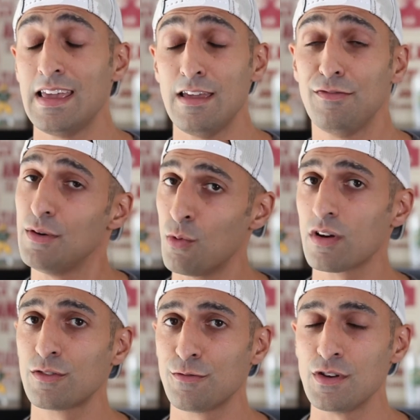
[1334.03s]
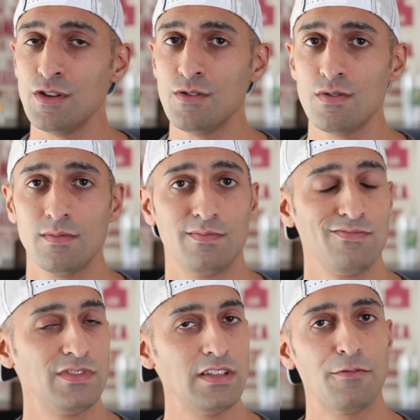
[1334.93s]
If it works for you,
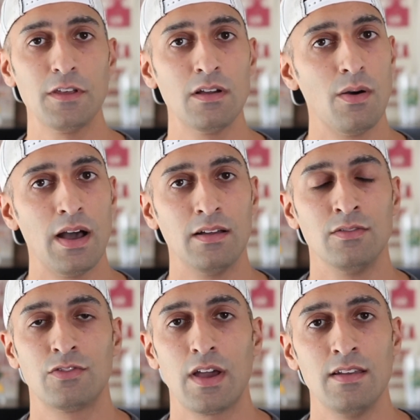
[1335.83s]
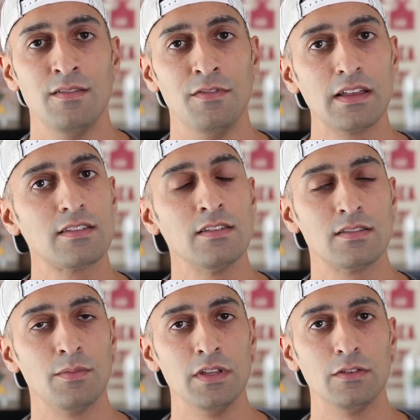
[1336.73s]
definitely go out and try to invest in
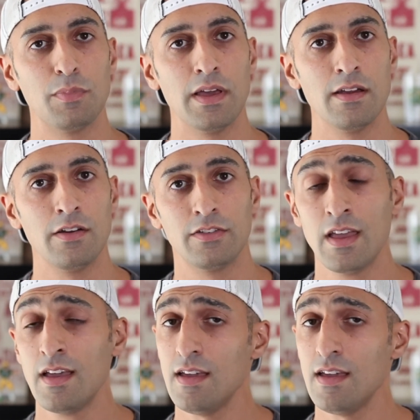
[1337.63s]
some of these players.